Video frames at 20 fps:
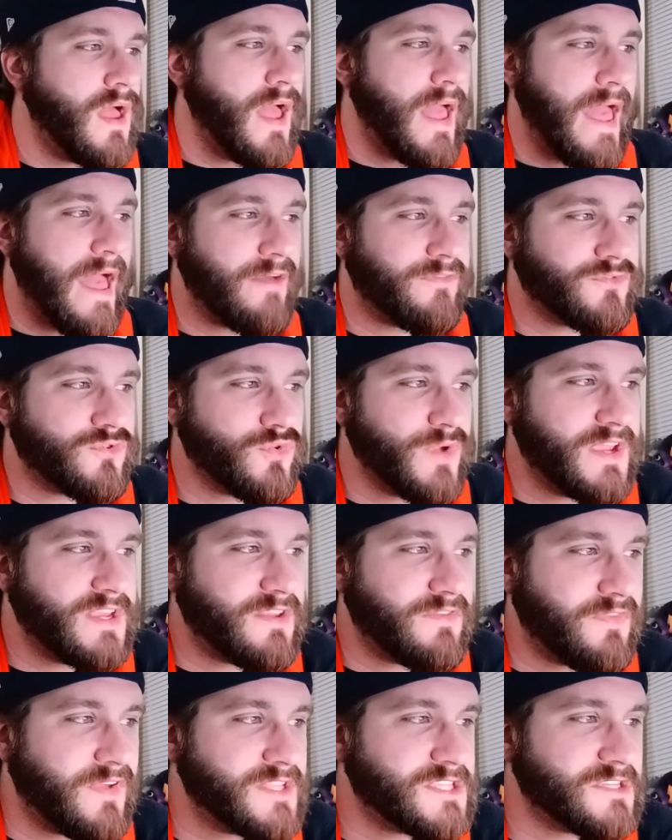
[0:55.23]
After a
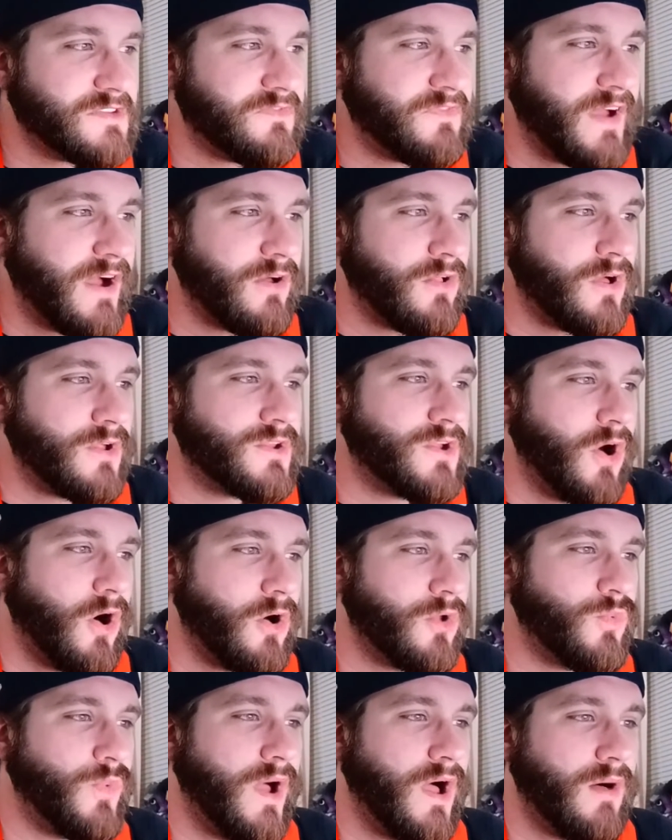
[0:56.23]
defensive foul on
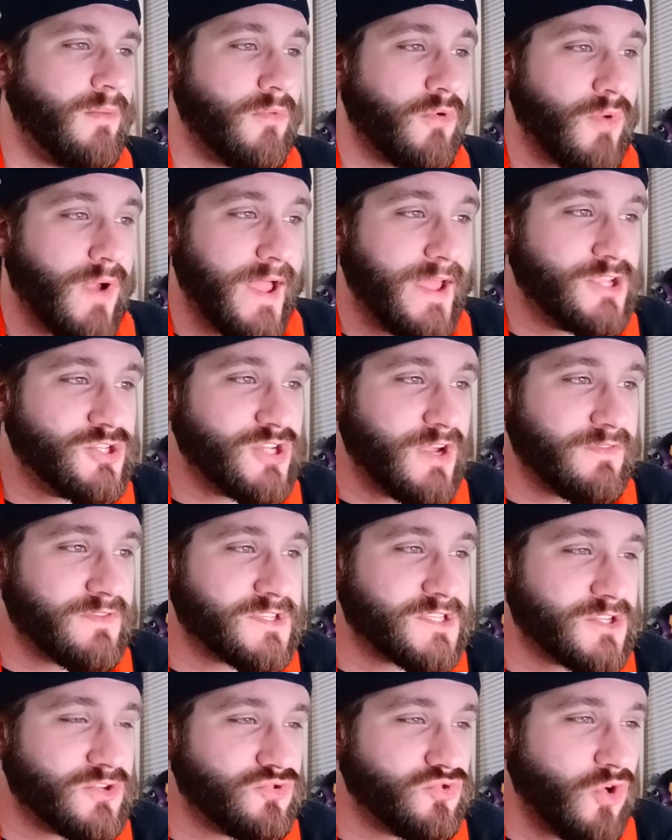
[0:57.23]
Caldwell, Mariah
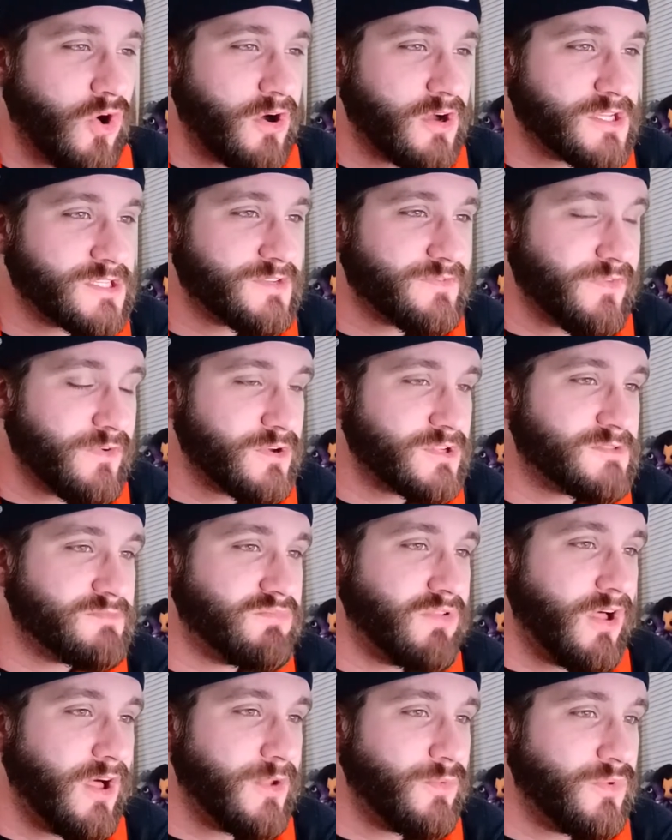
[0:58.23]
Jefferson draws first
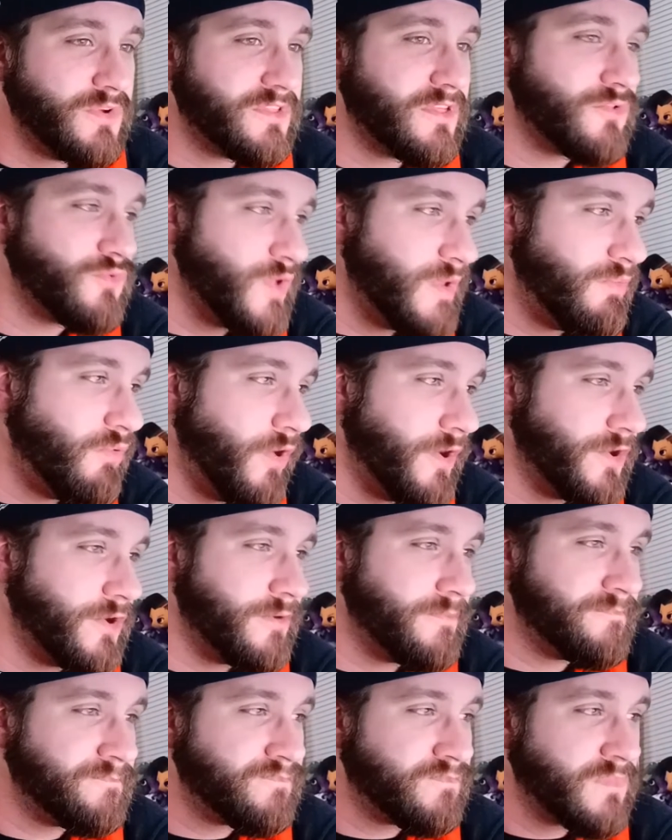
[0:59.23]
blood with a three-pointer.
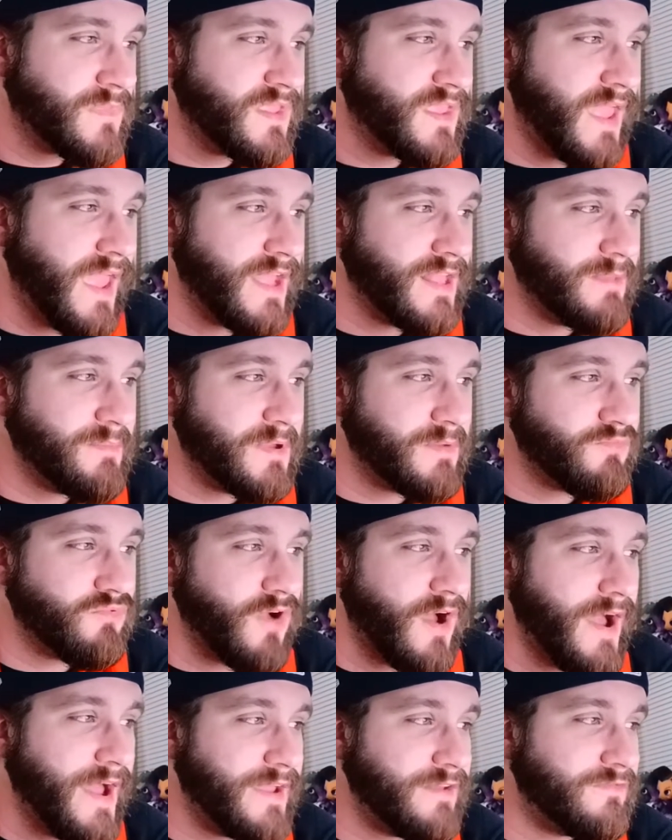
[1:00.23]
Kayla
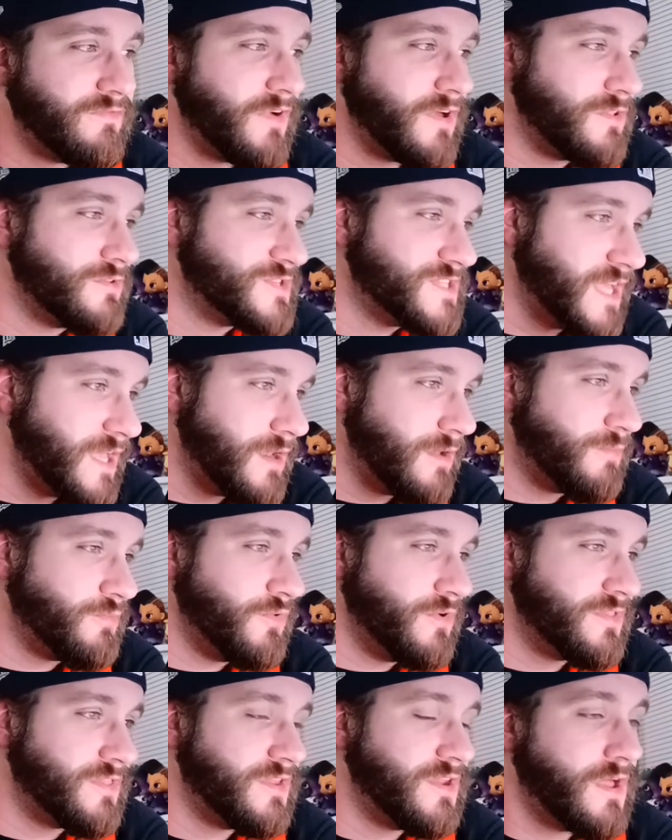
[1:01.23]
McBride follows that up
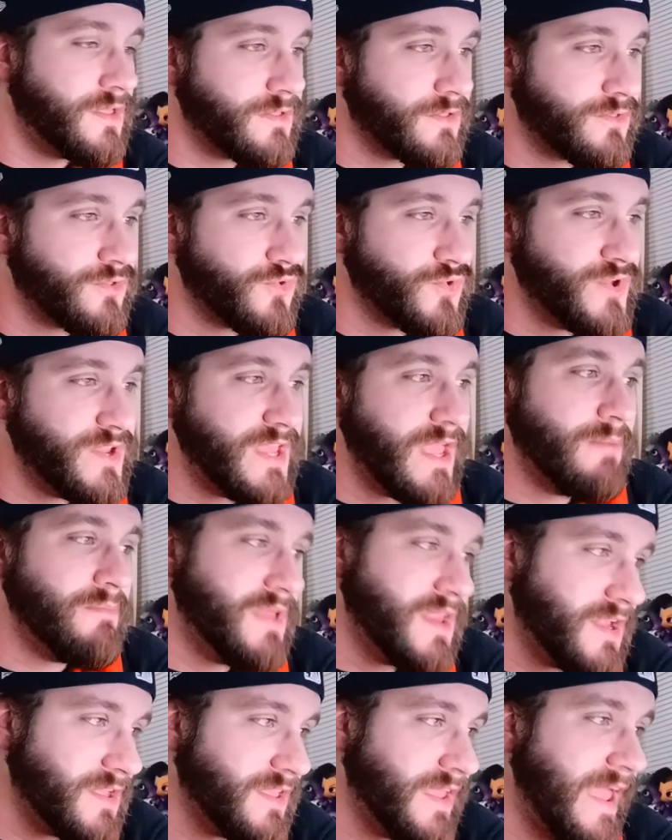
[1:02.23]
with another three
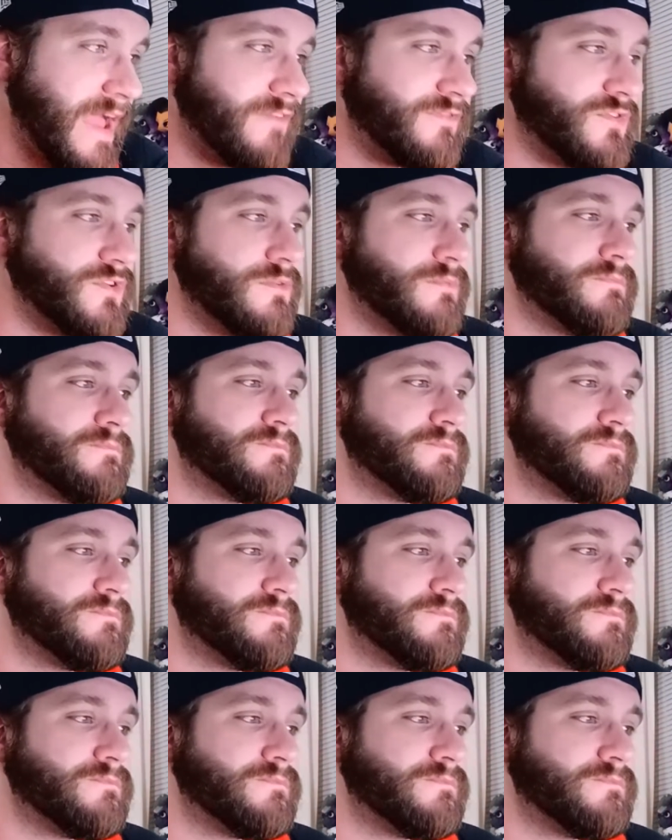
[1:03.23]
immediately after.